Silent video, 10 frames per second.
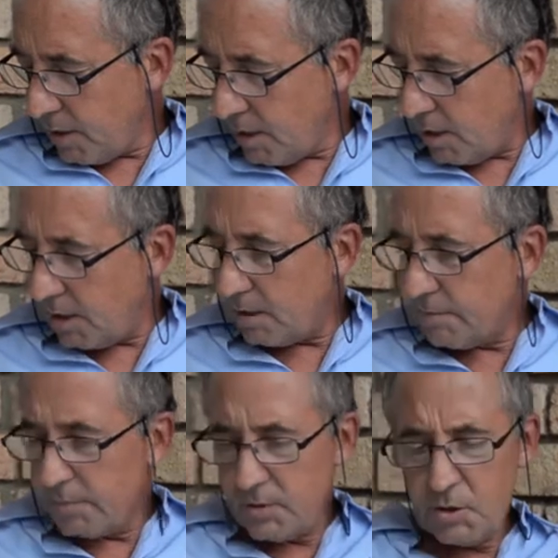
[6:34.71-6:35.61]
Yeah,
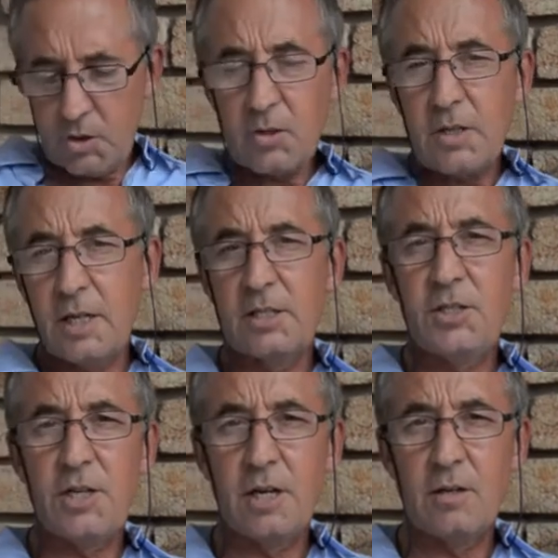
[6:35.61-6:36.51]
shotgun
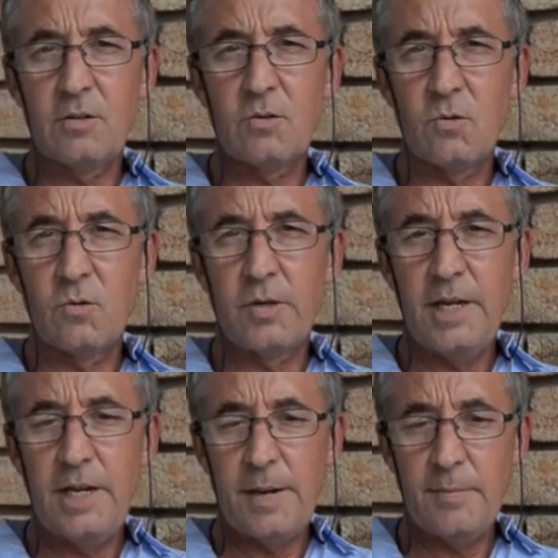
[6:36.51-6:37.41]
shells or
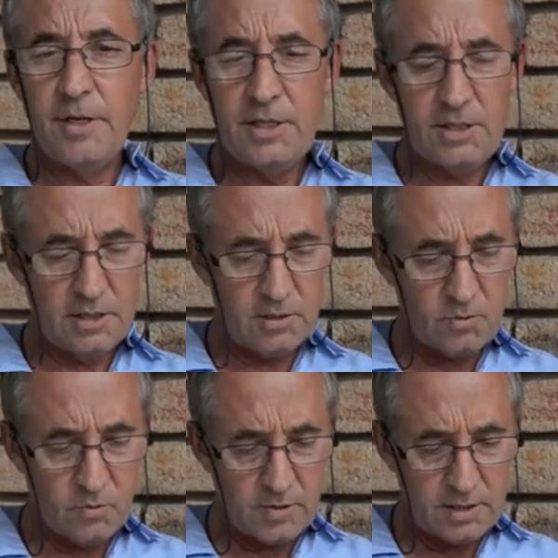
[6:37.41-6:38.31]
any ammunition is
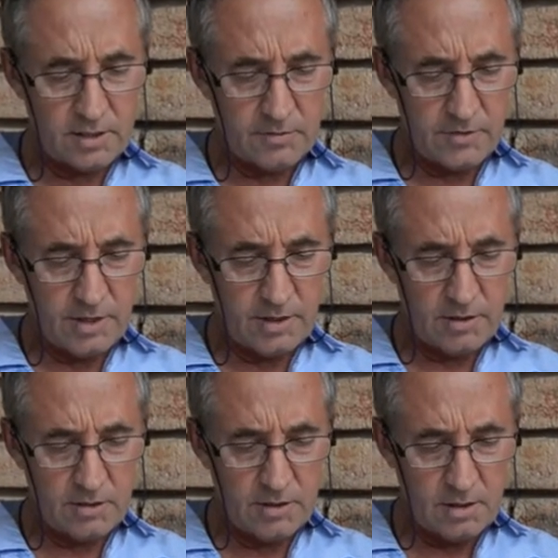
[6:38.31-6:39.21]
always a very
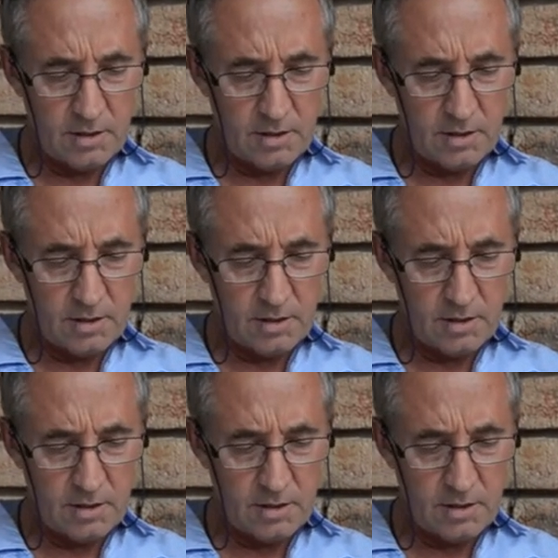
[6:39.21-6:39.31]
good